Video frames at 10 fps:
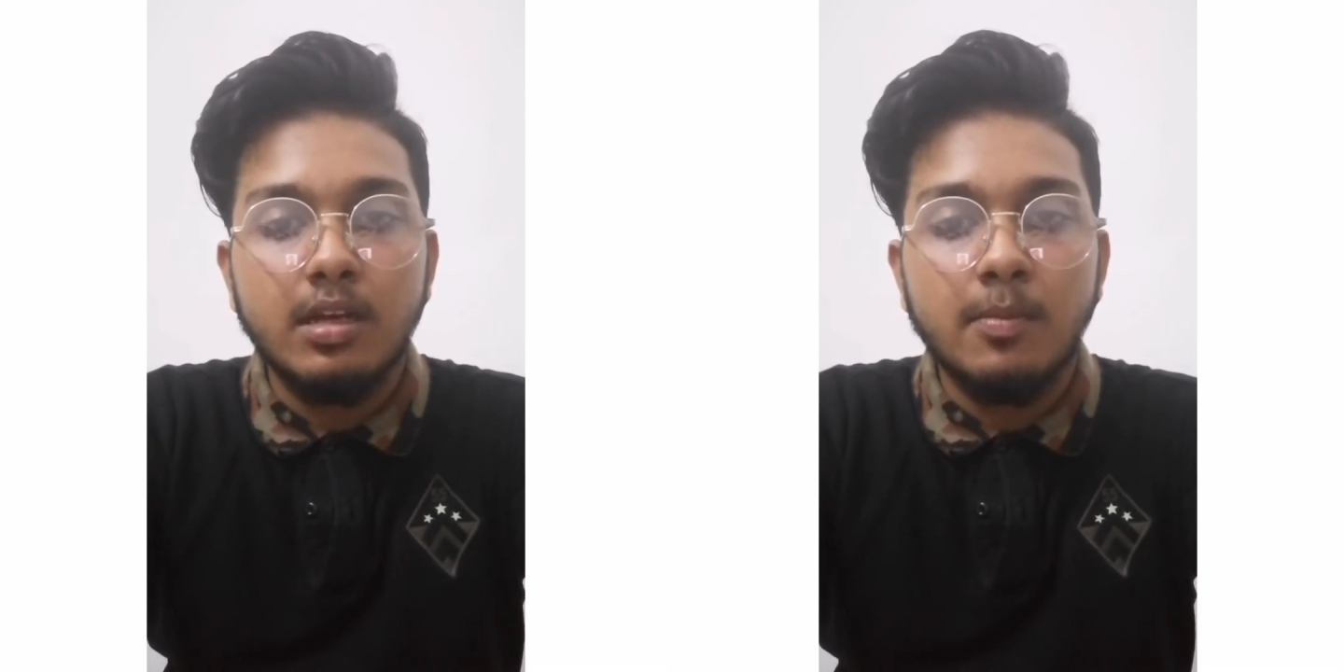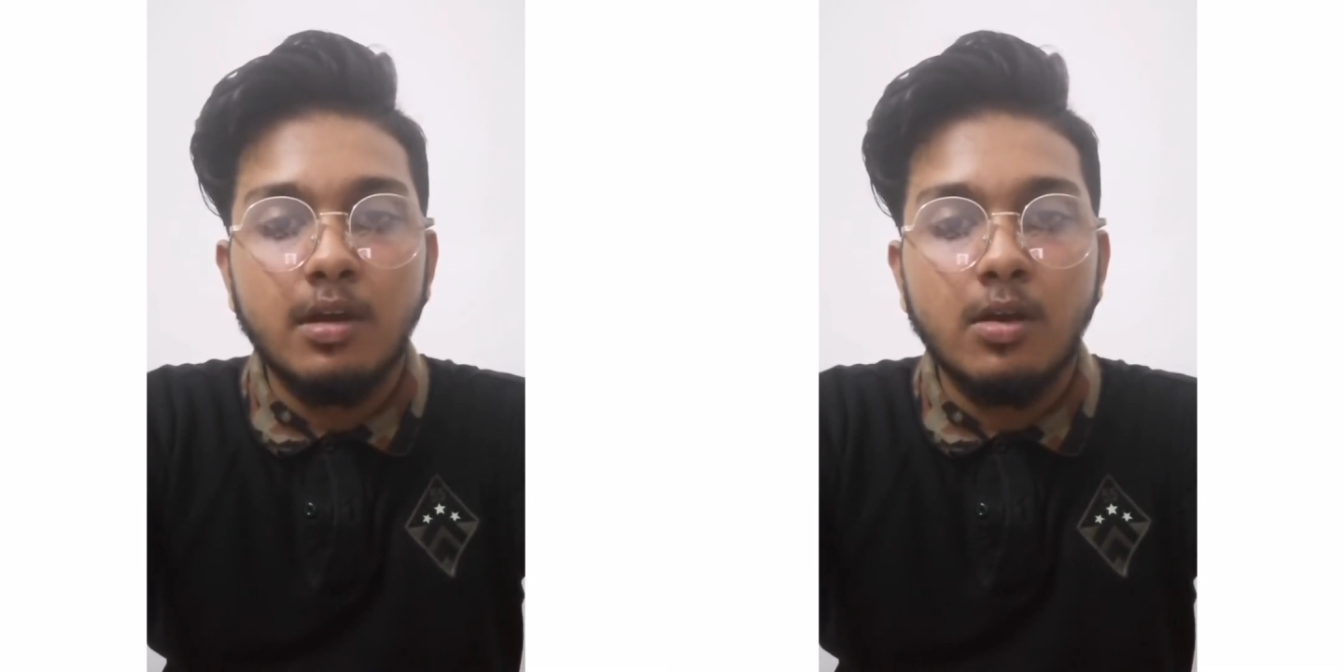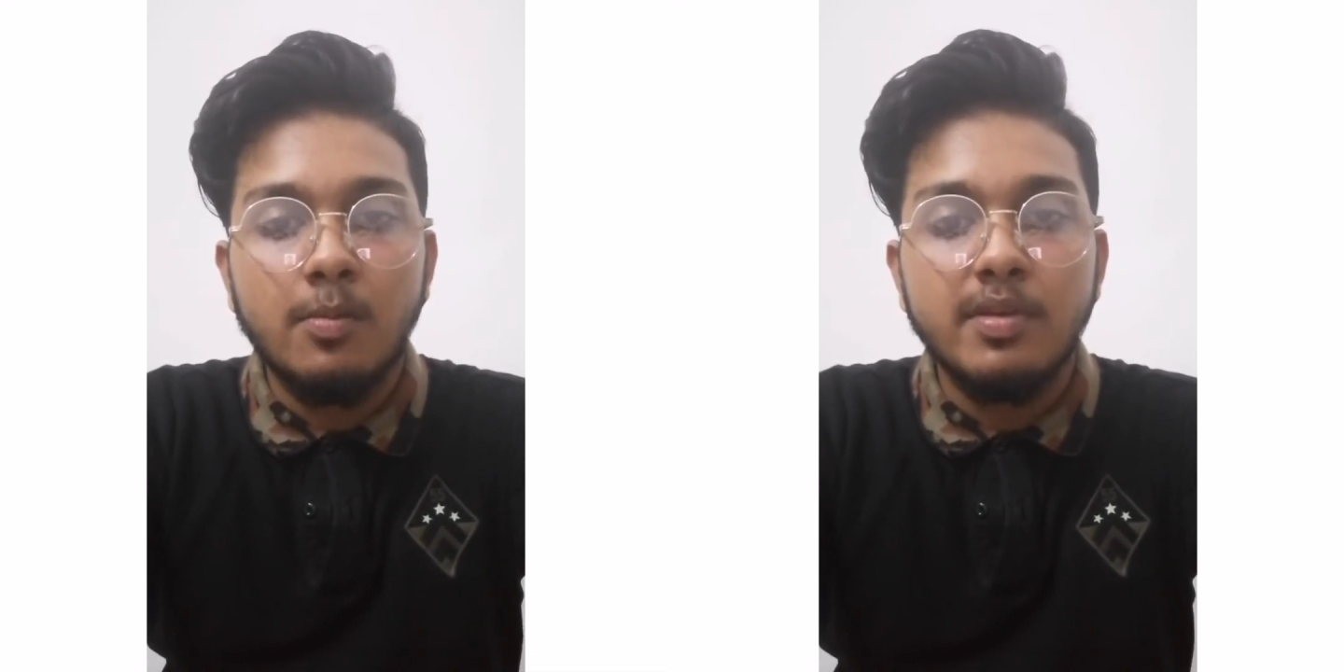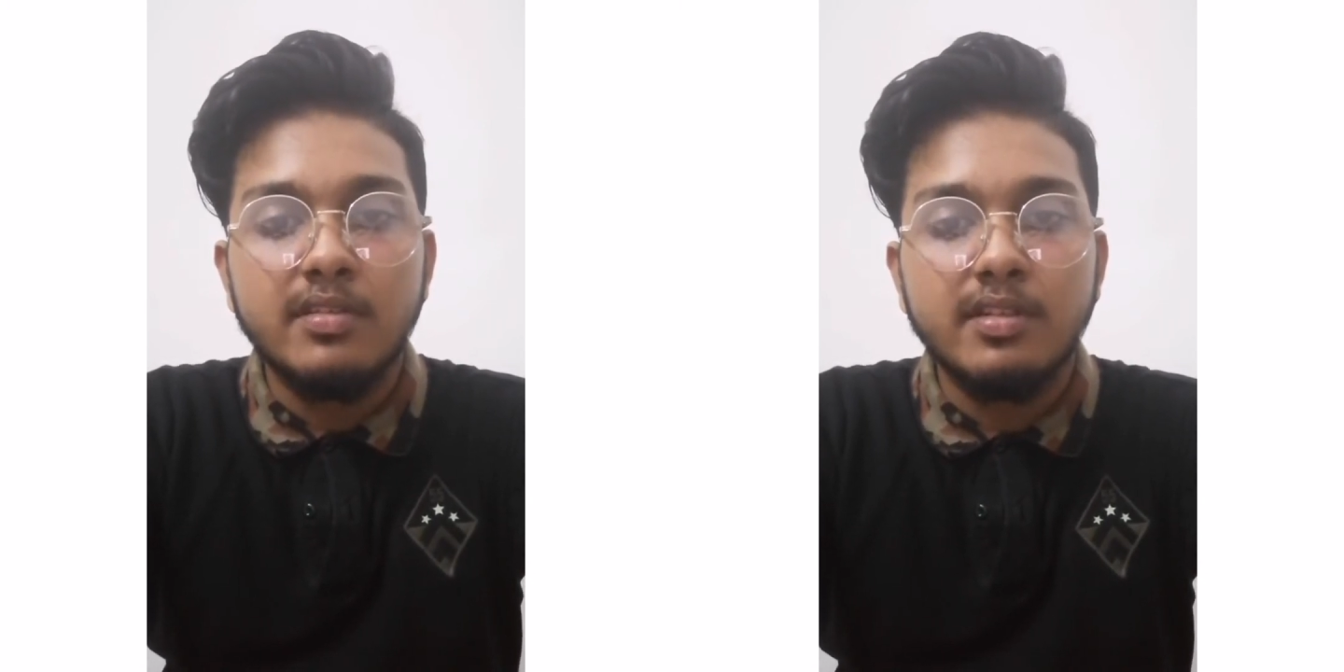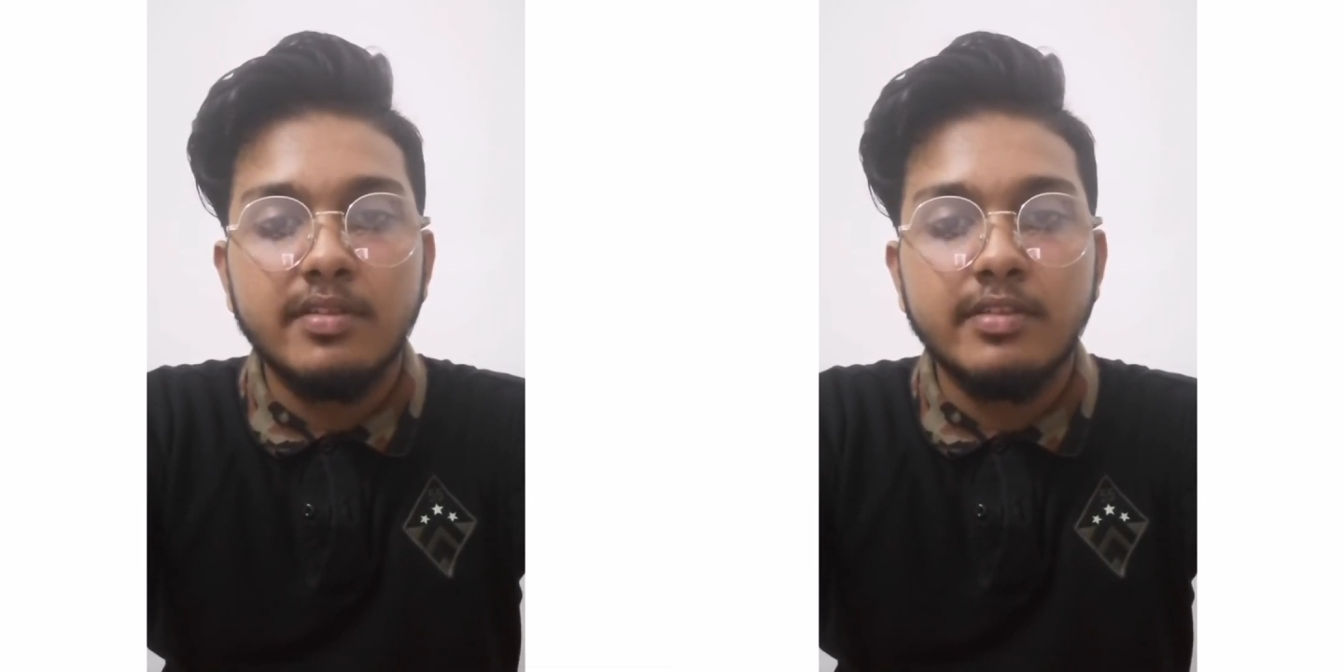about
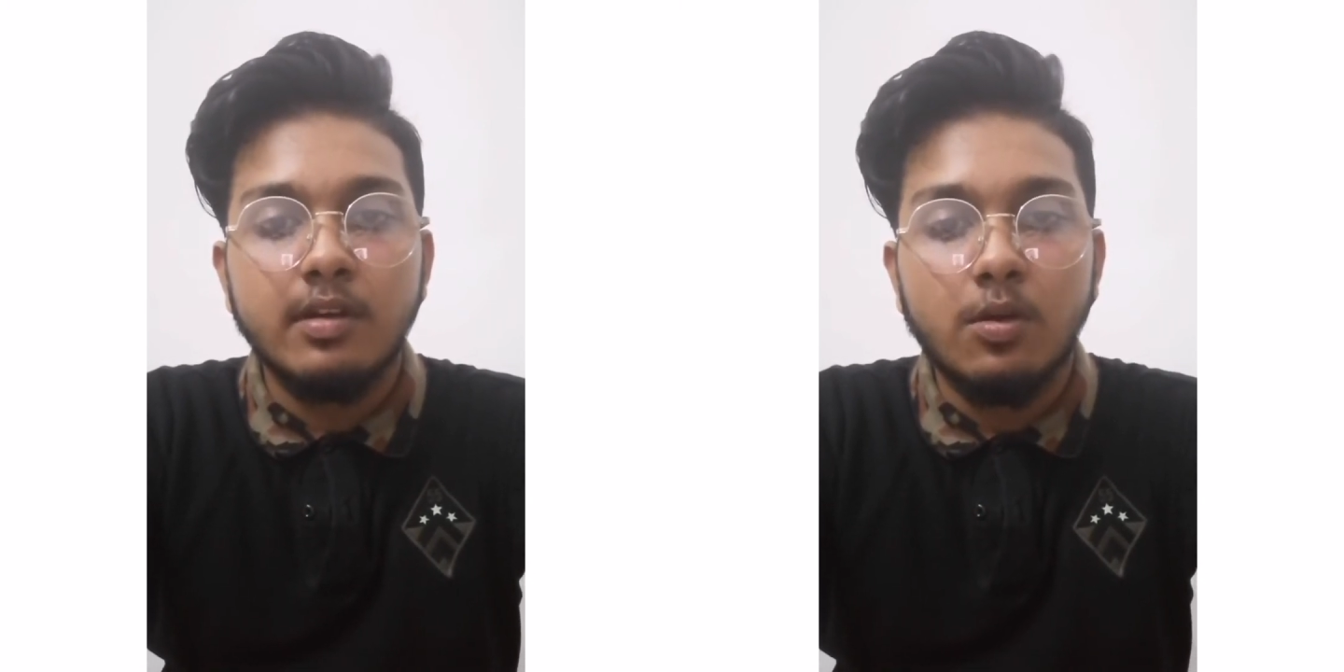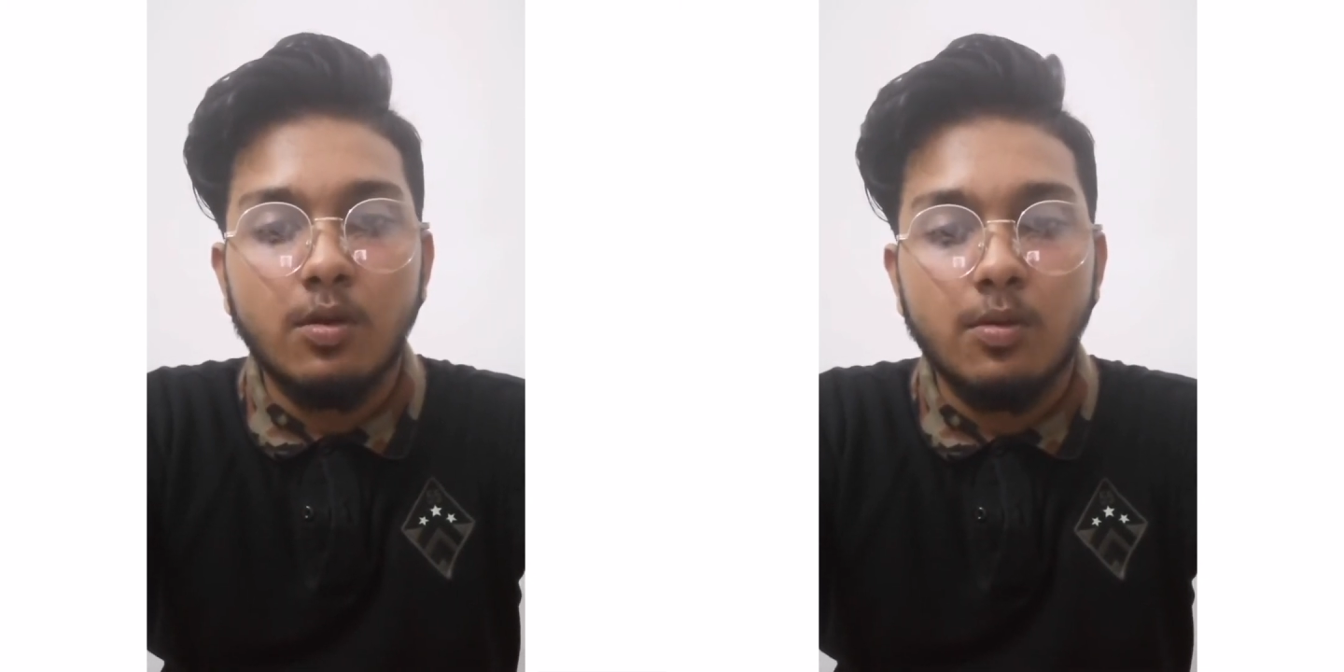business law.